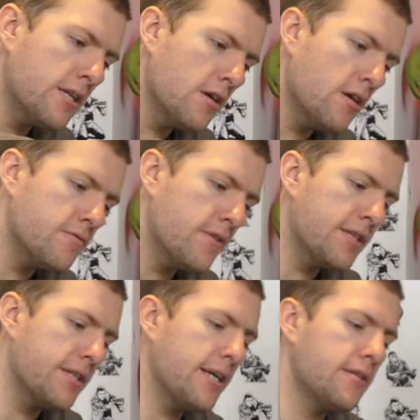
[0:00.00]
a lot of
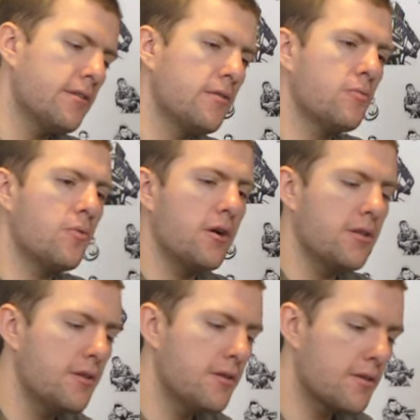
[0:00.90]
Red Dead
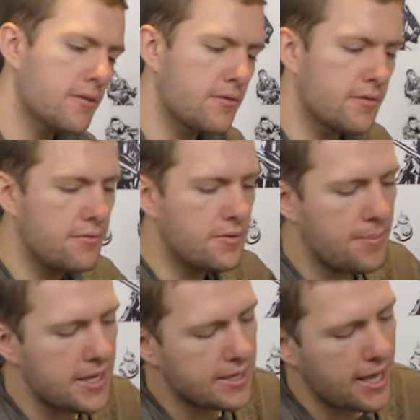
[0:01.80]
one, because it was, it was a
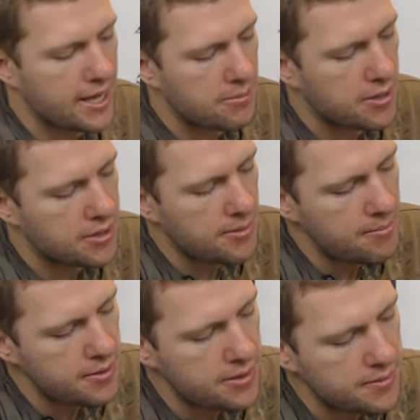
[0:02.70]
big game. I
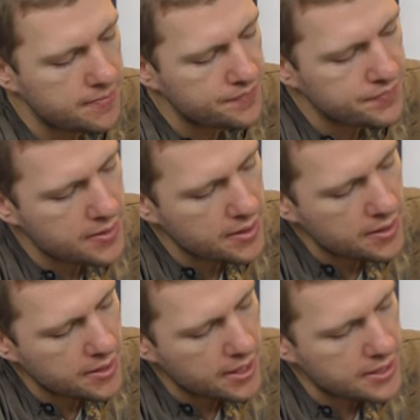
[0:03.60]
remember
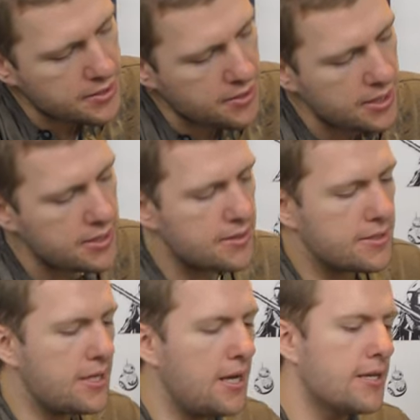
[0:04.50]
enjoying
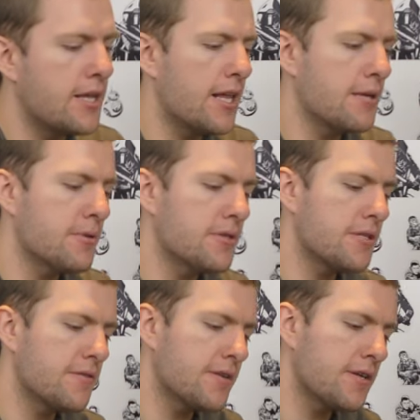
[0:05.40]
certain elements
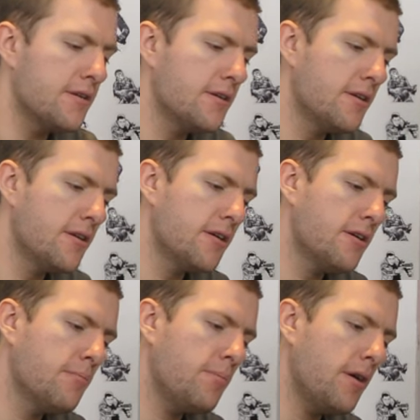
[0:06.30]
of it,
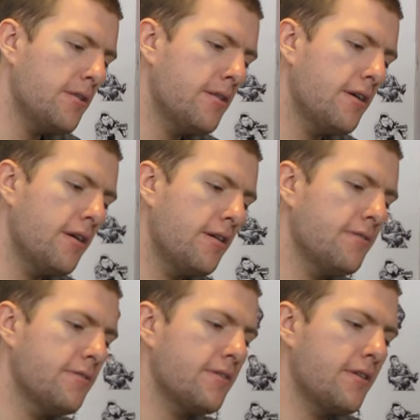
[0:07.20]
but I, I,
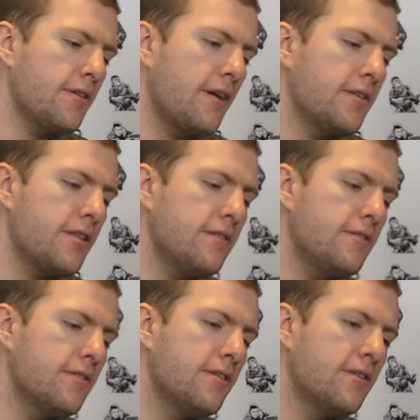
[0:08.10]
was, I didn't,